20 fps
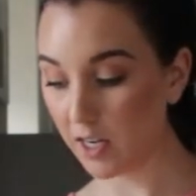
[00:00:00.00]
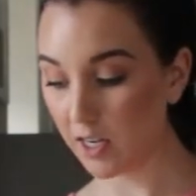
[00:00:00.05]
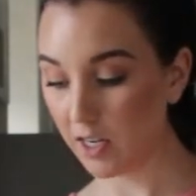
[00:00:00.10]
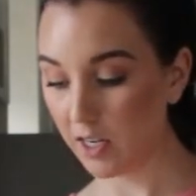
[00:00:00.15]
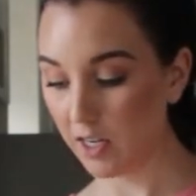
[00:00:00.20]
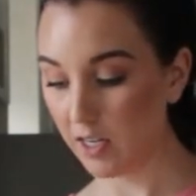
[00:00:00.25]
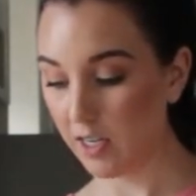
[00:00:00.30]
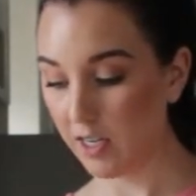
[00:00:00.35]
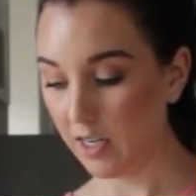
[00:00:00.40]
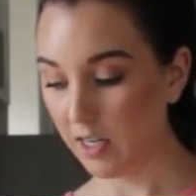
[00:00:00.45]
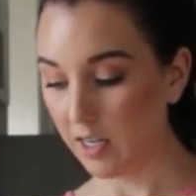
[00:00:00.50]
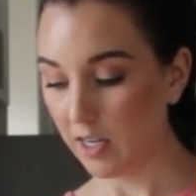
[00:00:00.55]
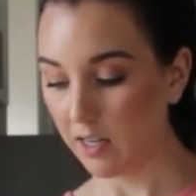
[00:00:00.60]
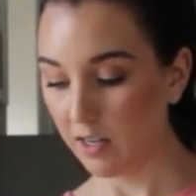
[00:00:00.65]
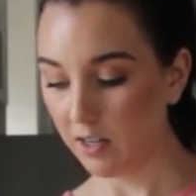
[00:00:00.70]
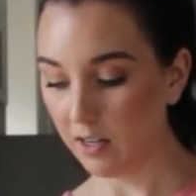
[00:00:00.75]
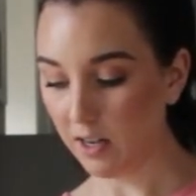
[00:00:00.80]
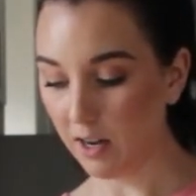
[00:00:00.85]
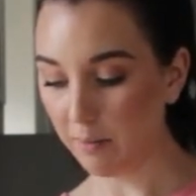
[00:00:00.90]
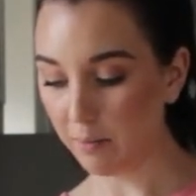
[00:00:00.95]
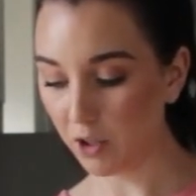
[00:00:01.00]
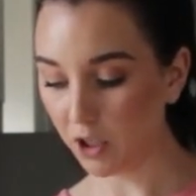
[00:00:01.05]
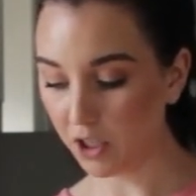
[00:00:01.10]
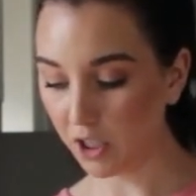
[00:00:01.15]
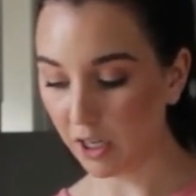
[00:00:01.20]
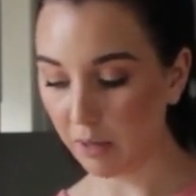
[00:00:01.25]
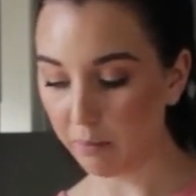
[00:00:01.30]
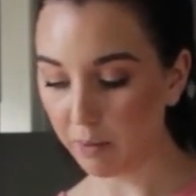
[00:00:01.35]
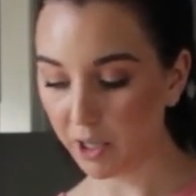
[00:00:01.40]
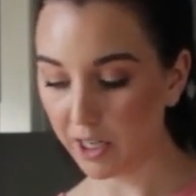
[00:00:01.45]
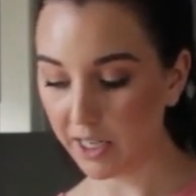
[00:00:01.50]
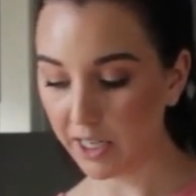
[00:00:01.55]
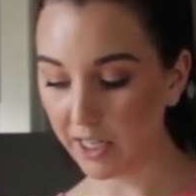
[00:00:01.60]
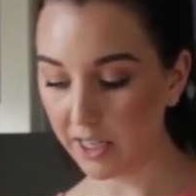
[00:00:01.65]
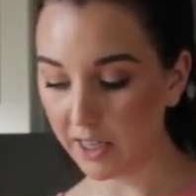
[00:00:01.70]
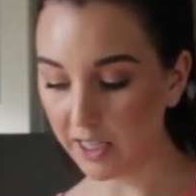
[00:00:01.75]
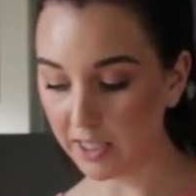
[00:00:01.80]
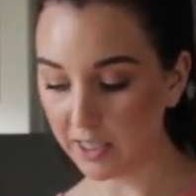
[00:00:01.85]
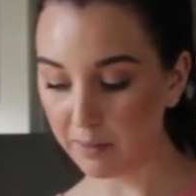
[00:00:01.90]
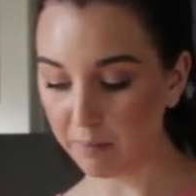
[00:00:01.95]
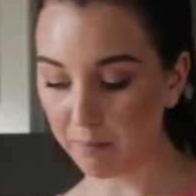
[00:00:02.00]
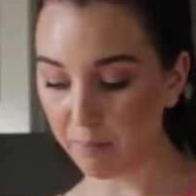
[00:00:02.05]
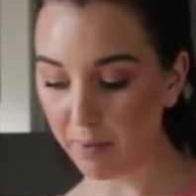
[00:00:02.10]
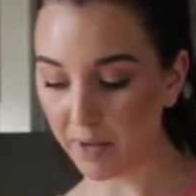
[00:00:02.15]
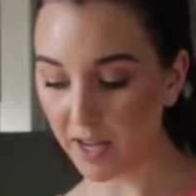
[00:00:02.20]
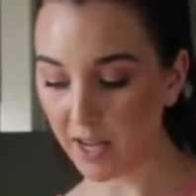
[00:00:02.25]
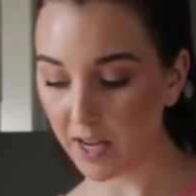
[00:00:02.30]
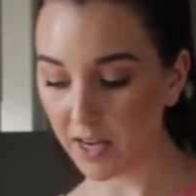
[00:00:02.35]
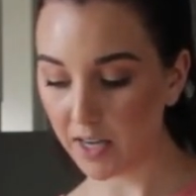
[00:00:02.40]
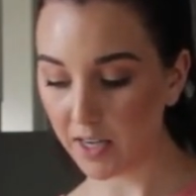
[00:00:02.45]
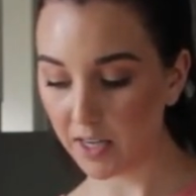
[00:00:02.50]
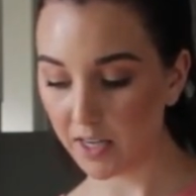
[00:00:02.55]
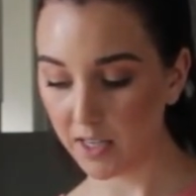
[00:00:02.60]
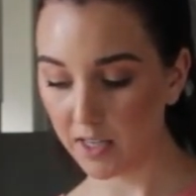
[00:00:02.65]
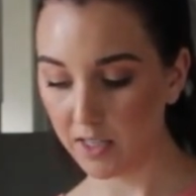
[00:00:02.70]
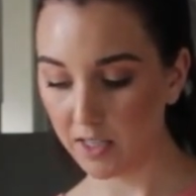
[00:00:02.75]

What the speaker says: I'm just going to put it in this big